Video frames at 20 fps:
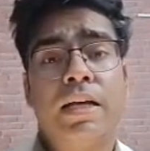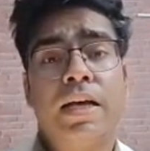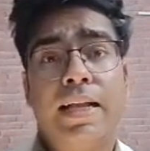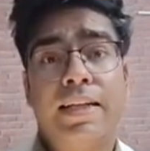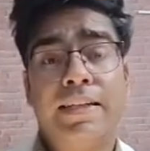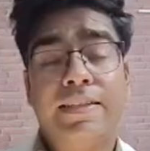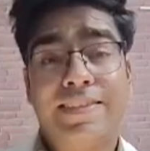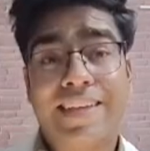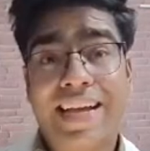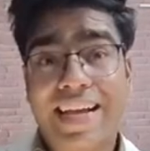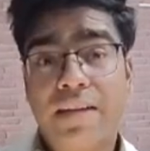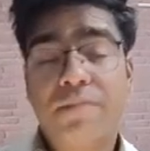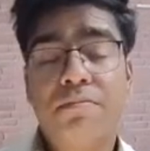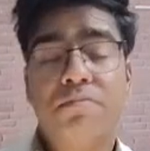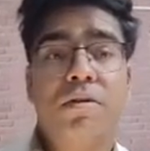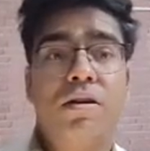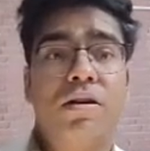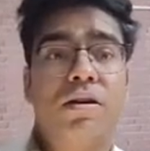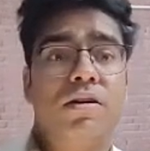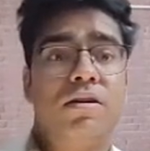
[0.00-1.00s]

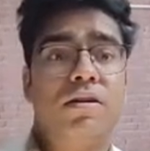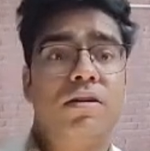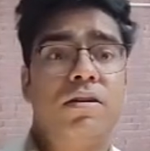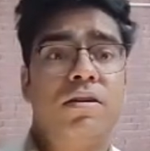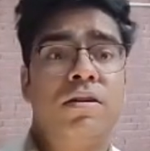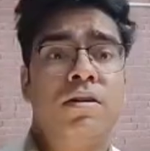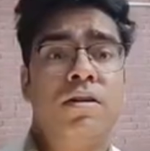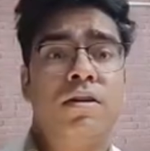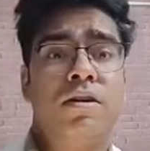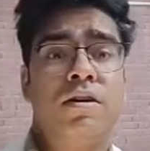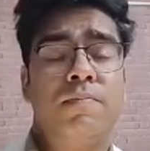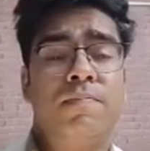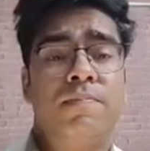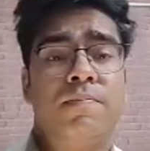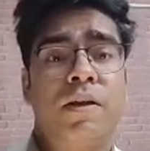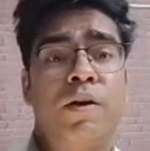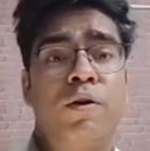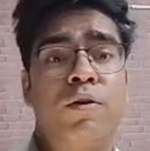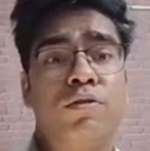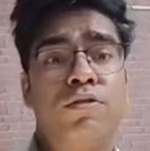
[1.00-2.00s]
enzyme
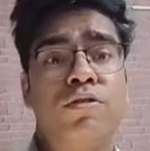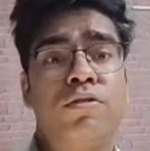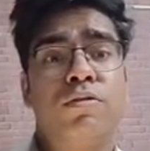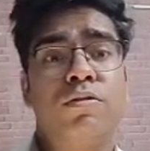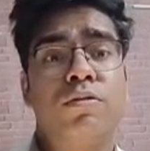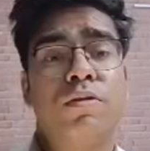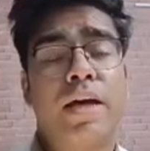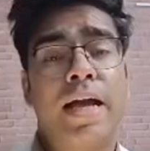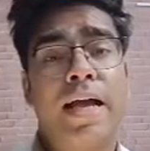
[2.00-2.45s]
also